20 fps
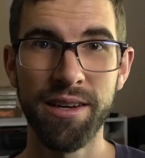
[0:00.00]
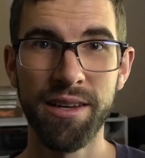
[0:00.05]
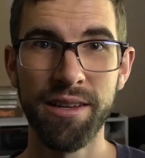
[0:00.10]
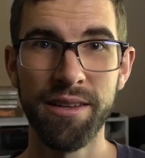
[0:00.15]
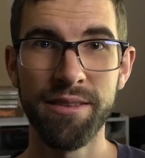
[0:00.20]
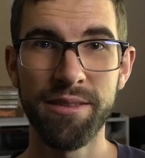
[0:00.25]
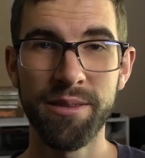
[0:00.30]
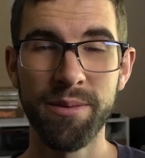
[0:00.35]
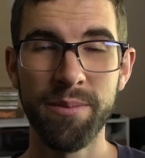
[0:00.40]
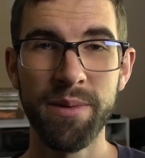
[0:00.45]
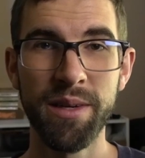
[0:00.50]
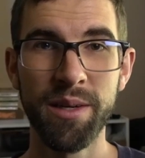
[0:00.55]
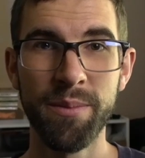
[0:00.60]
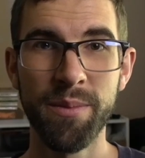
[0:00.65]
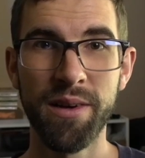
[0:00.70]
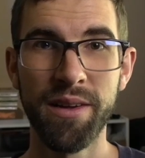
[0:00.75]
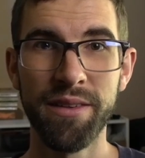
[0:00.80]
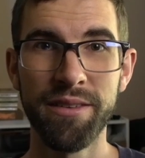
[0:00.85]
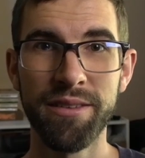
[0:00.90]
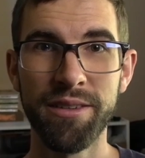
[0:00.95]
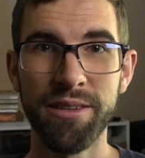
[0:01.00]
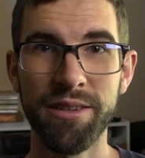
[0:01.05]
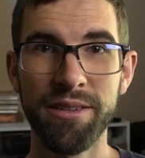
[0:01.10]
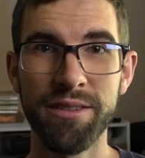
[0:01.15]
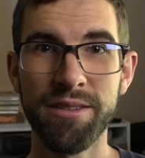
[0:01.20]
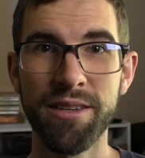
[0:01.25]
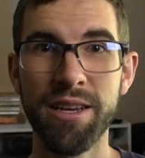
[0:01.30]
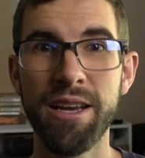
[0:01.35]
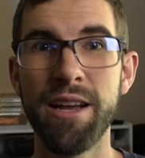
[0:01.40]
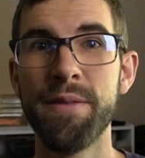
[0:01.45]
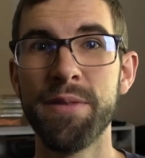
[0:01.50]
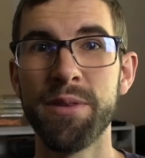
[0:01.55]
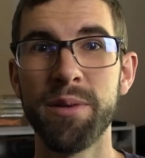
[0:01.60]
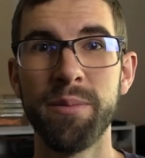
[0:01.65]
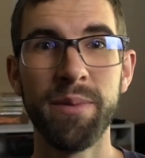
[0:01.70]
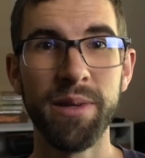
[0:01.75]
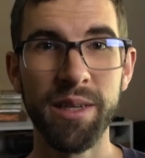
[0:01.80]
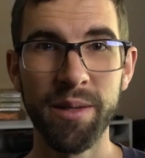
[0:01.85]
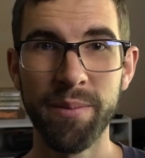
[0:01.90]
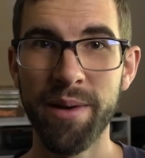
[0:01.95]
on some big monsters,
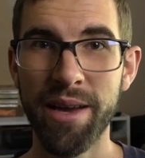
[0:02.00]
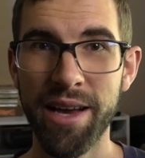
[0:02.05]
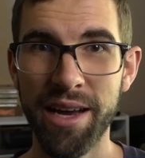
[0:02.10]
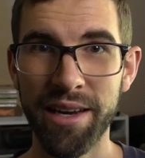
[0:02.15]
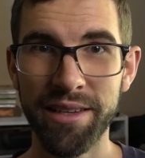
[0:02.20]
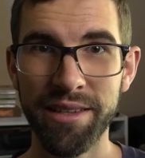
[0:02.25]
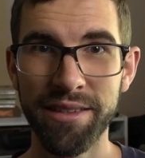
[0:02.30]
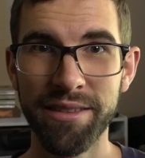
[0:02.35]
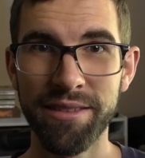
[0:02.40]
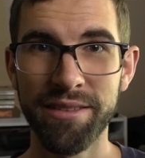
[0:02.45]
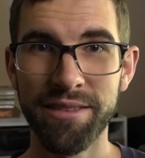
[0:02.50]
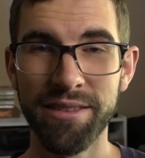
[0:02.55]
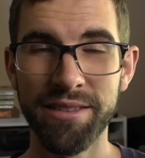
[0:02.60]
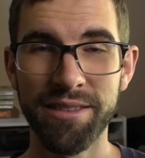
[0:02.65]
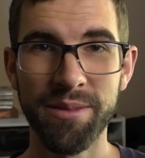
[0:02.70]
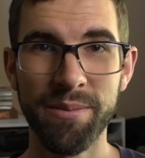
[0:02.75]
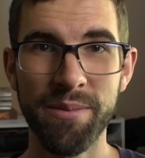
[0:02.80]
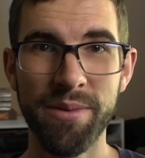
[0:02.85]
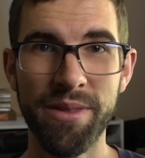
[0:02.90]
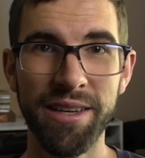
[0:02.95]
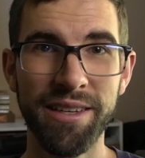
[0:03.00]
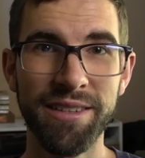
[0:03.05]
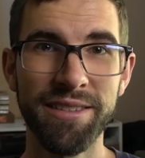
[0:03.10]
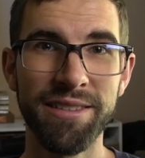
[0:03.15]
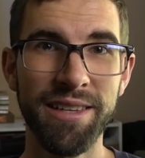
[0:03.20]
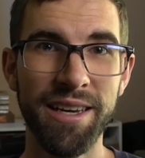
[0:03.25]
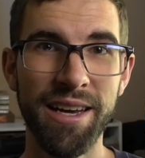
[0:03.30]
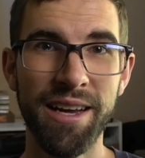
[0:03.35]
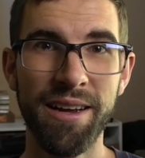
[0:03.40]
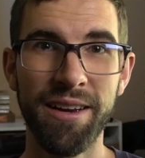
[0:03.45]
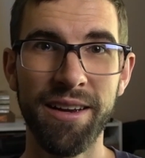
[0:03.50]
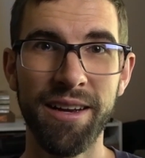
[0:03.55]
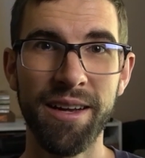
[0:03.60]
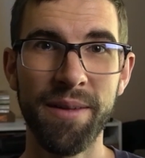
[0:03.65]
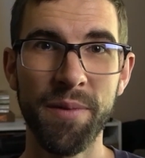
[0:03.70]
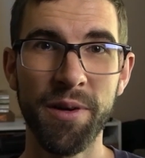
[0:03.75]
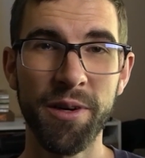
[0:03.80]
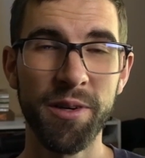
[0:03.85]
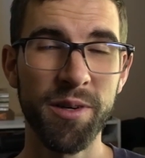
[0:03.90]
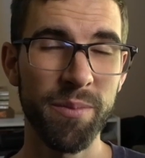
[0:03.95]
some big baddies, some things that
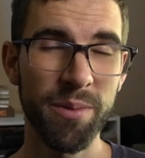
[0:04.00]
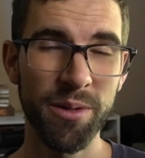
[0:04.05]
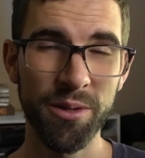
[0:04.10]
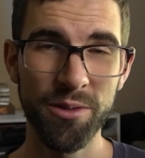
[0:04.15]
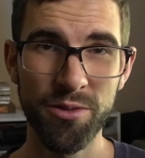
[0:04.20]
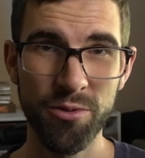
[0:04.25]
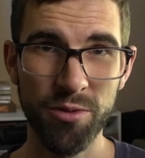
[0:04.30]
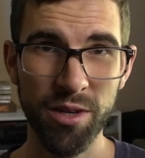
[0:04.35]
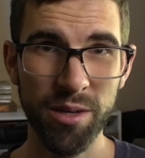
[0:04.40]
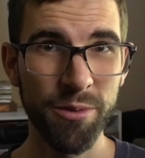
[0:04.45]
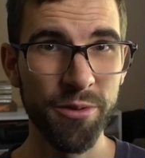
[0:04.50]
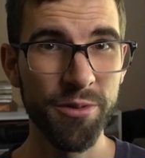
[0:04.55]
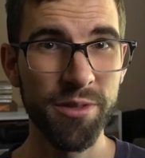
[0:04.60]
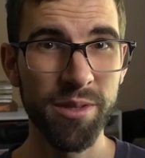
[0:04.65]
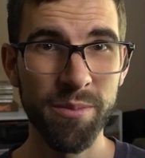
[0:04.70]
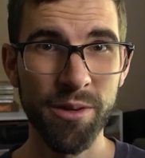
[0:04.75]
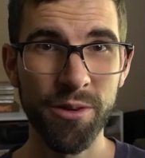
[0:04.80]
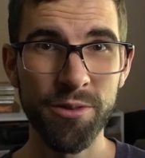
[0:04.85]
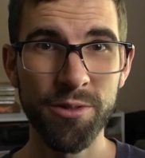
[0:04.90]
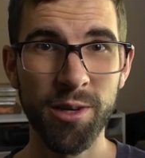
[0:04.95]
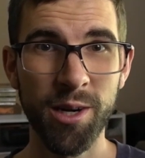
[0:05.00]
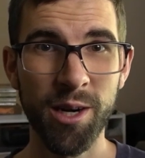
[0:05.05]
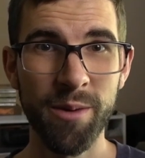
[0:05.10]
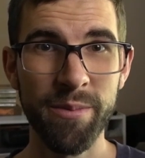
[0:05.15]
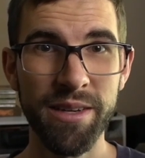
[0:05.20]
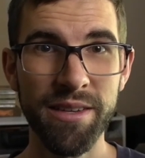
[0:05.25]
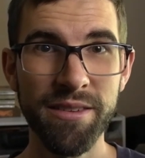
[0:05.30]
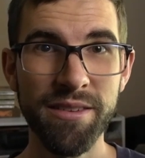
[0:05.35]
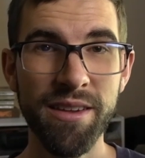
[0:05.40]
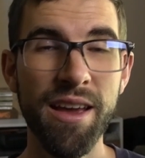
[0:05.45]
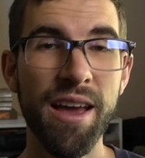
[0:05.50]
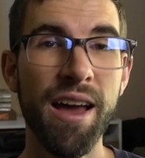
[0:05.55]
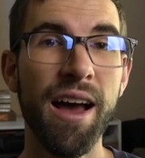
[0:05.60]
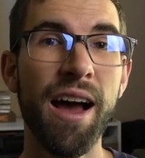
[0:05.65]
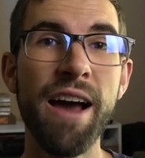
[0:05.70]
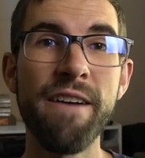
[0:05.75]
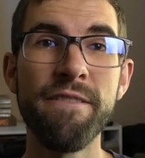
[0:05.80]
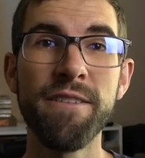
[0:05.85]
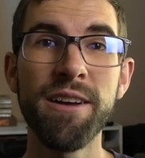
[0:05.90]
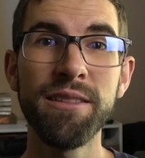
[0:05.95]
um, are gonna pose troubles to most armies.
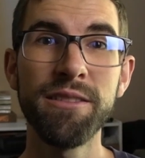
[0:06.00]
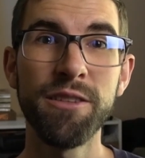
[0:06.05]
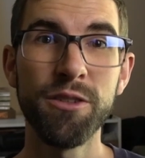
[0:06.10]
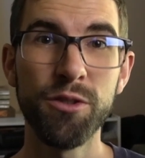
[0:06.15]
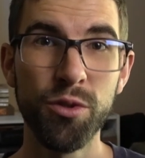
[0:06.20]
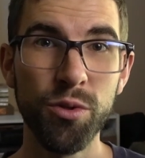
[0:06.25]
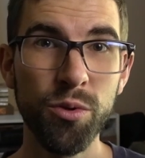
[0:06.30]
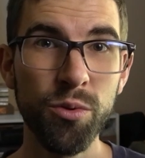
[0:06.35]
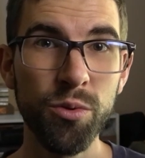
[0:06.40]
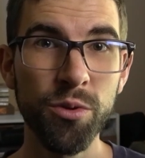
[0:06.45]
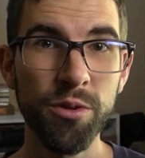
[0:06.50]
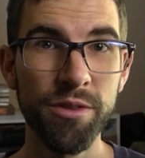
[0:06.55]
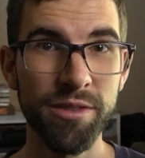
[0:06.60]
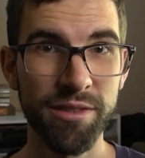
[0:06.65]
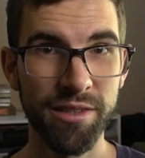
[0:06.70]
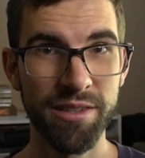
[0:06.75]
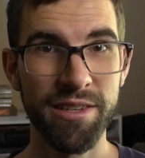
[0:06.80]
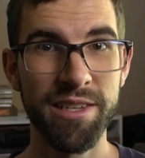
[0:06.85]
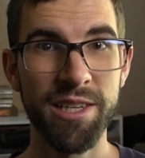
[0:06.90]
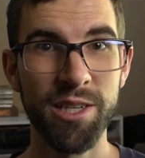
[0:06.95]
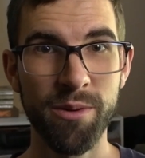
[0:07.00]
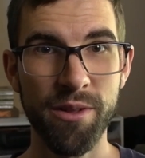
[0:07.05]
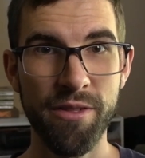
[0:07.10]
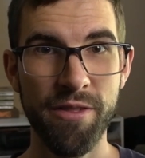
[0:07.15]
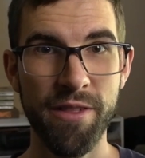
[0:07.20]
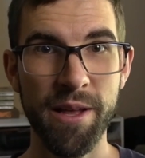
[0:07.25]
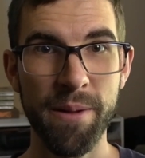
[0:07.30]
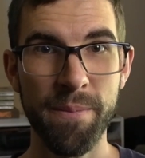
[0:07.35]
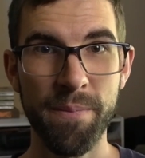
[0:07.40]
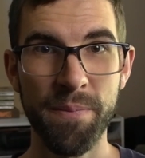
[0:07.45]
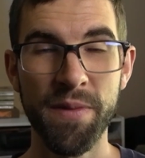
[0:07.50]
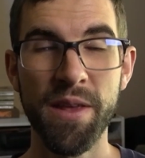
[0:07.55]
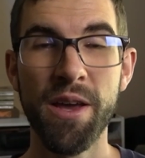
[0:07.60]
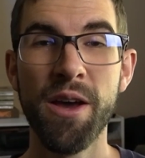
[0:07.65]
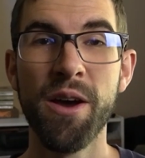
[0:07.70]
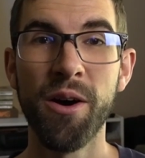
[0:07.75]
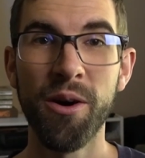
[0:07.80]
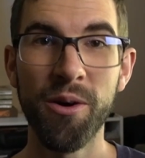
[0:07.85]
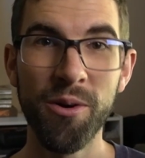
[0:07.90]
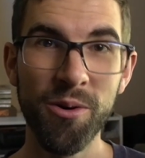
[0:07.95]
I've got the tools to deal with them.
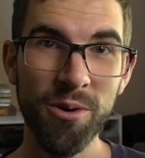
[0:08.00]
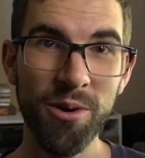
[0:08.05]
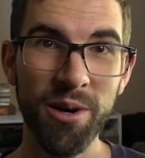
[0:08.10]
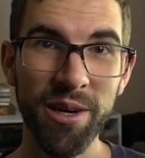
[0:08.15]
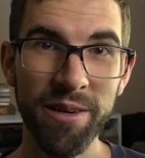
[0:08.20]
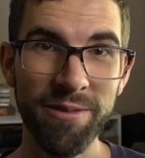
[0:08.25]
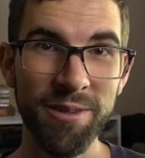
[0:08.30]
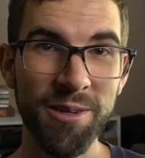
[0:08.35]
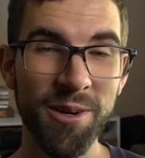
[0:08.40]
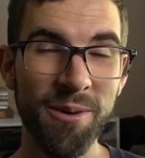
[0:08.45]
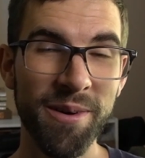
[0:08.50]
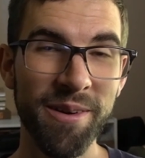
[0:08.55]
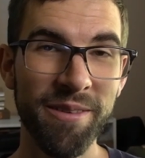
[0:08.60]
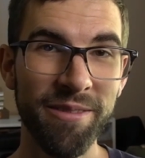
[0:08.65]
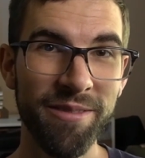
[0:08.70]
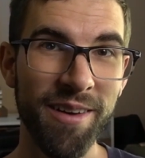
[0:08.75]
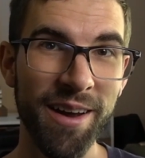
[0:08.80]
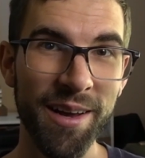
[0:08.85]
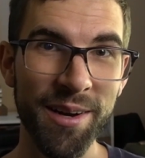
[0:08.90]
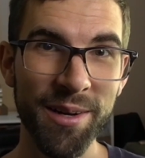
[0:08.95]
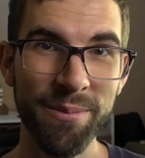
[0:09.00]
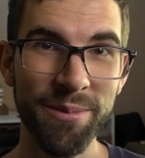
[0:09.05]
Or if you don't wanna fight